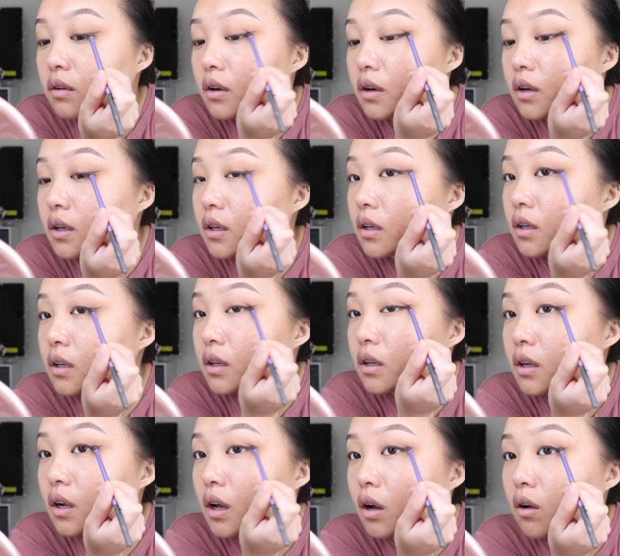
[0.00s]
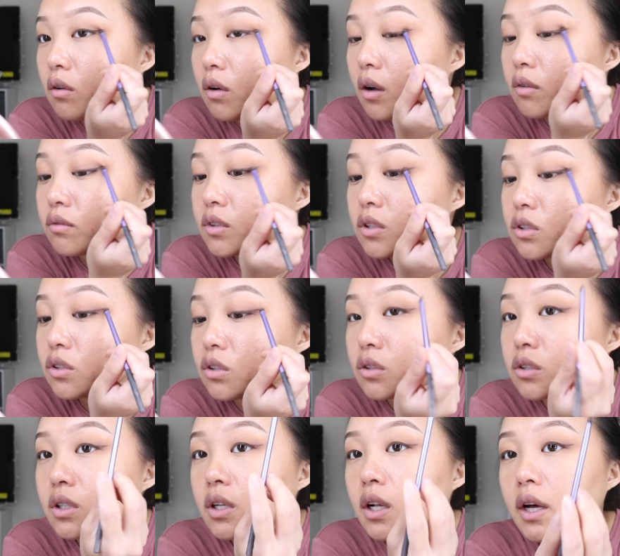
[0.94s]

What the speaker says: Right now I'm just using